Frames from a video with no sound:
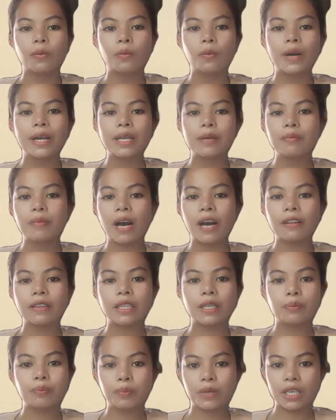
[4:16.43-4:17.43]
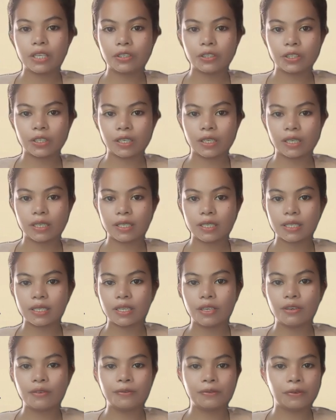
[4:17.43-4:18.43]
What about the pictures
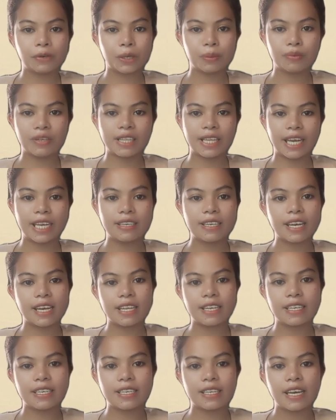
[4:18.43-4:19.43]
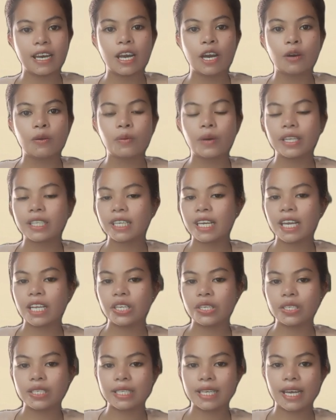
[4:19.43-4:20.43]
you've formulated? What
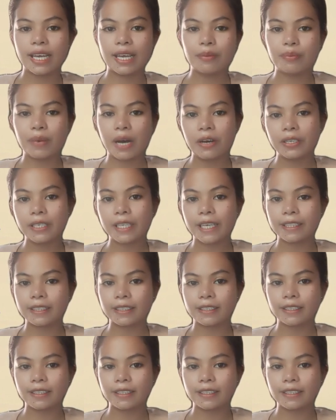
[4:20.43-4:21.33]
can you say about it?